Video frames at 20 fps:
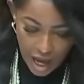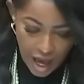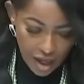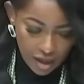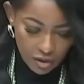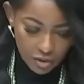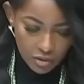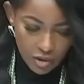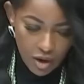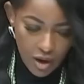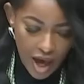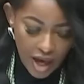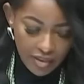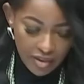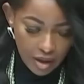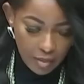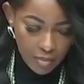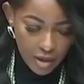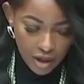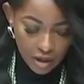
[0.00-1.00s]
I don't know how
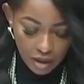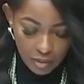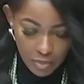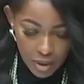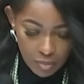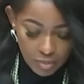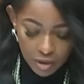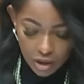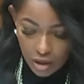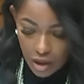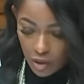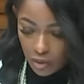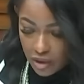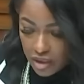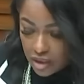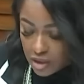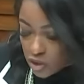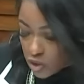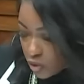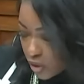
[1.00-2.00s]
the American people are going to
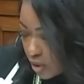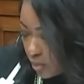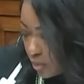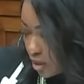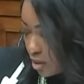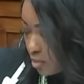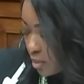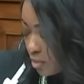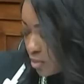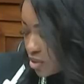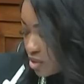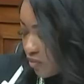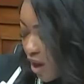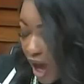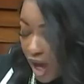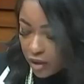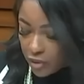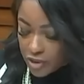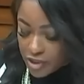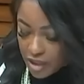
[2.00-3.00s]
get this straight when the members of
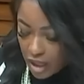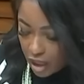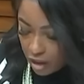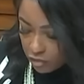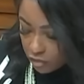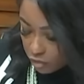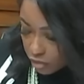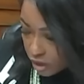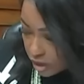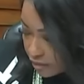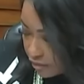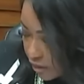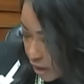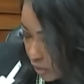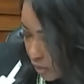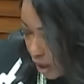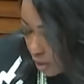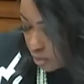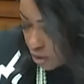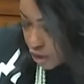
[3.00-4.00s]
Congress can't really
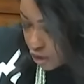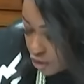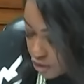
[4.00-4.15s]
figure out what